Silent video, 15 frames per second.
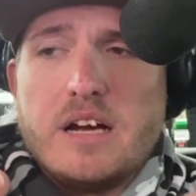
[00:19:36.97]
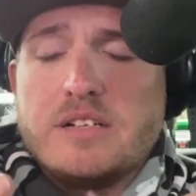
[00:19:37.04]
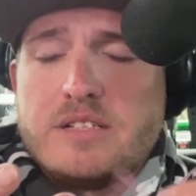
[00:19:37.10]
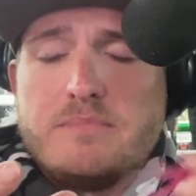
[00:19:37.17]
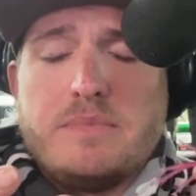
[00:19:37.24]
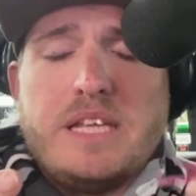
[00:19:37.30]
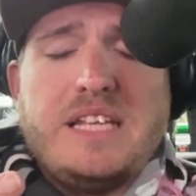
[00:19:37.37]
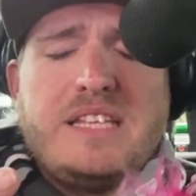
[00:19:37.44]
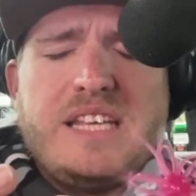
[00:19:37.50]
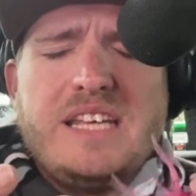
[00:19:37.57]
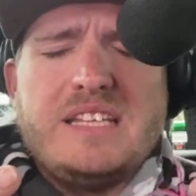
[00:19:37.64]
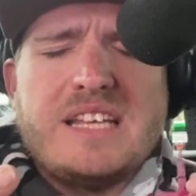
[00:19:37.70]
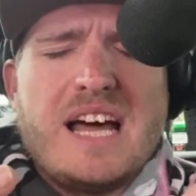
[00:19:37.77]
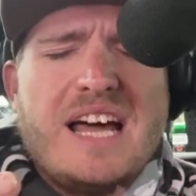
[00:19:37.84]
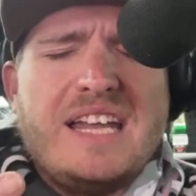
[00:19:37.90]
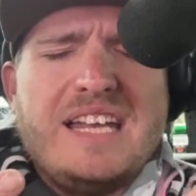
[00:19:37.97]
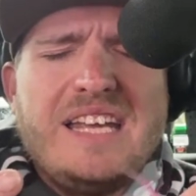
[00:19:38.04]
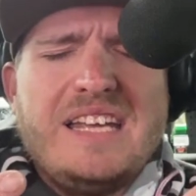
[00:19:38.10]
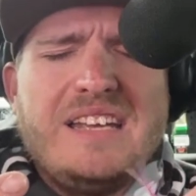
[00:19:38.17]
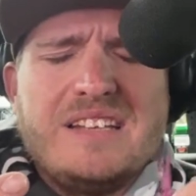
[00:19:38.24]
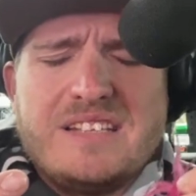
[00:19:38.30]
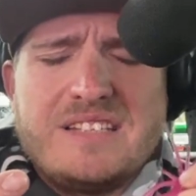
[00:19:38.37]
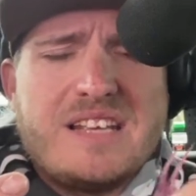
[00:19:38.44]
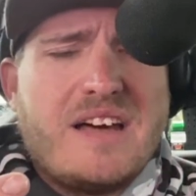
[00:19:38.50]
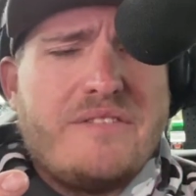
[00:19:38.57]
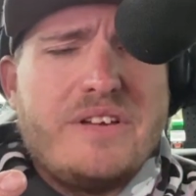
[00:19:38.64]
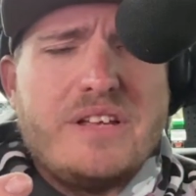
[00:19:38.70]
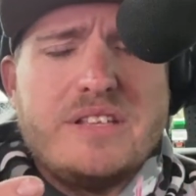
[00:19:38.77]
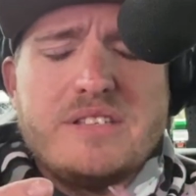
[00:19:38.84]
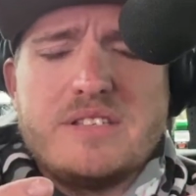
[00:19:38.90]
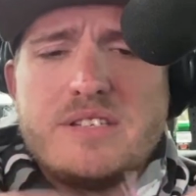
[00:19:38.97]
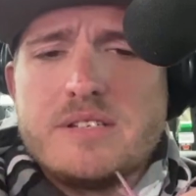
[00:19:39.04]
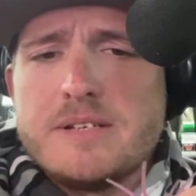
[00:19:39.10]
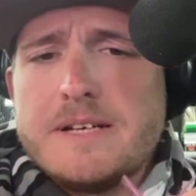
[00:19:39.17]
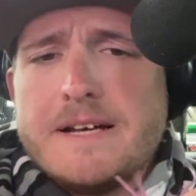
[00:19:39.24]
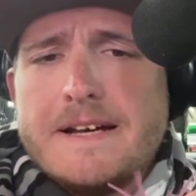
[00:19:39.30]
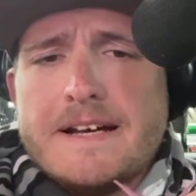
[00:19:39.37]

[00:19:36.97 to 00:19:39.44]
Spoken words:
some DT tiny 7s,